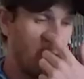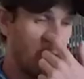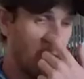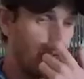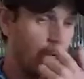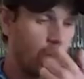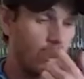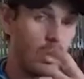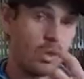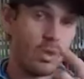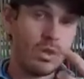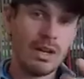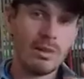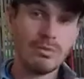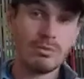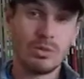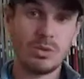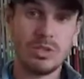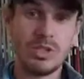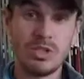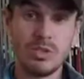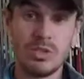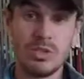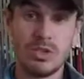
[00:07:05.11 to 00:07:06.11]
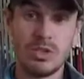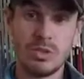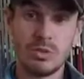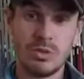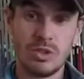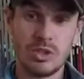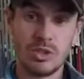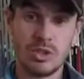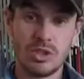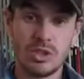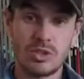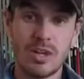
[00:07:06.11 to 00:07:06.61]
At Cool Clubs we use
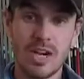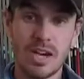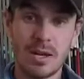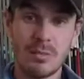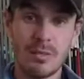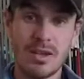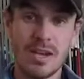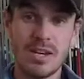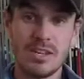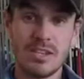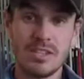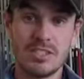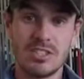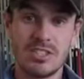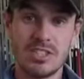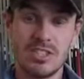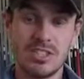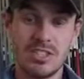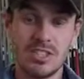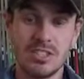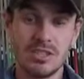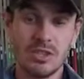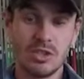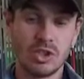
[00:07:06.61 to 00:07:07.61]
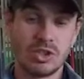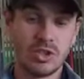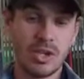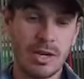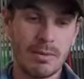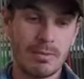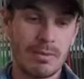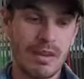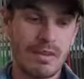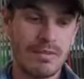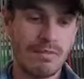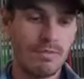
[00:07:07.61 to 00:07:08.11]
Trackman. In Sydney I use
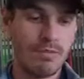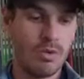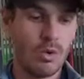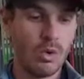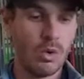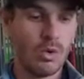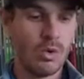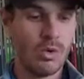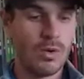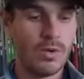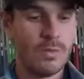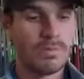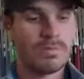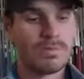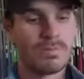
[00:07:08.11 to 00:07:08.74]
Trackman 4.